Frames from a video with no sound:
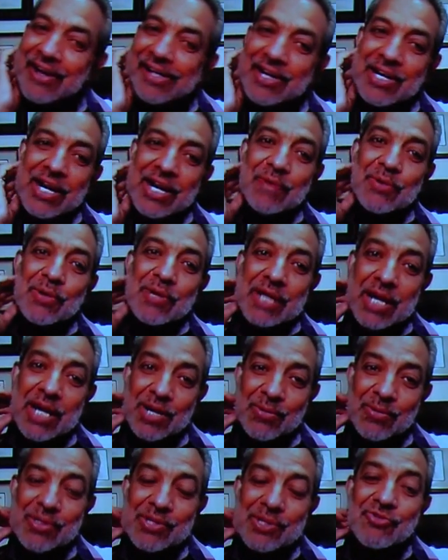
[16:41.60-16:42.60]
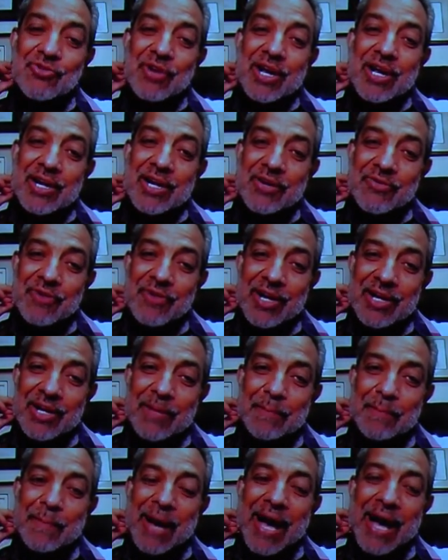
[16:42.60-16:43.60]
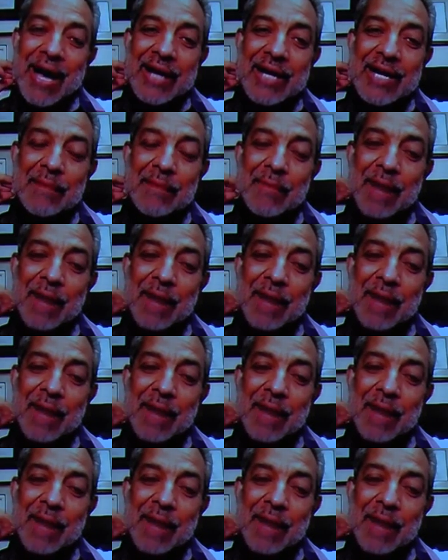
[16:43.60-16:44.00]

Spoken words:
it was really, really bad.